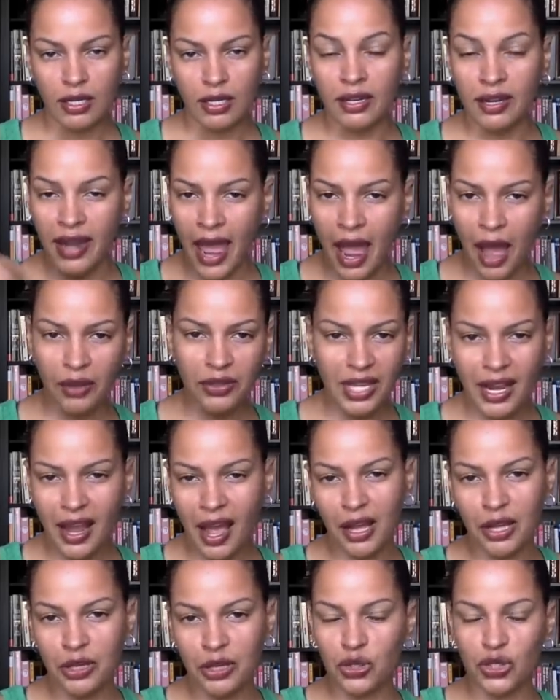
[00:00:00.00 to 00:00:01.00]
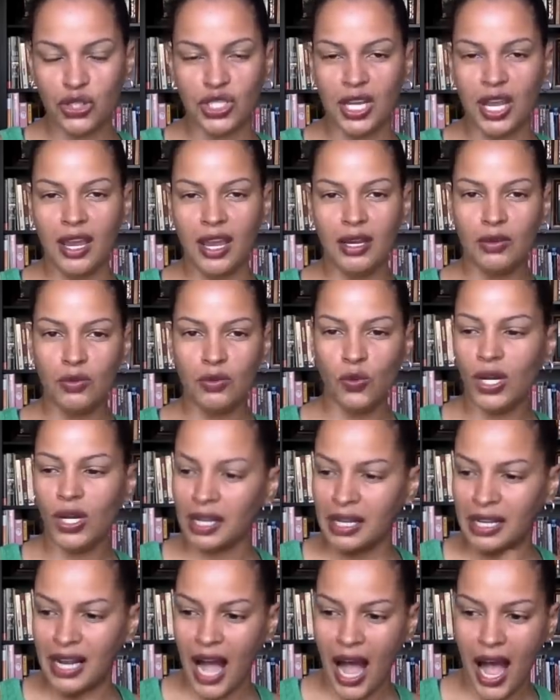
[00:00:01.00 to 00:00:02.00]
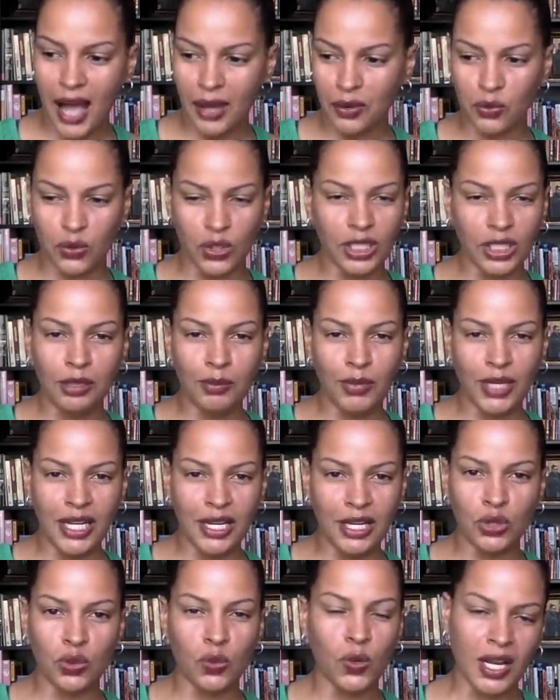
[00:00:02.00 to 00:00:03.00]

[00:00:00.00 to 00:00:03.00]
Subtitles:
Now that I understand what God really means,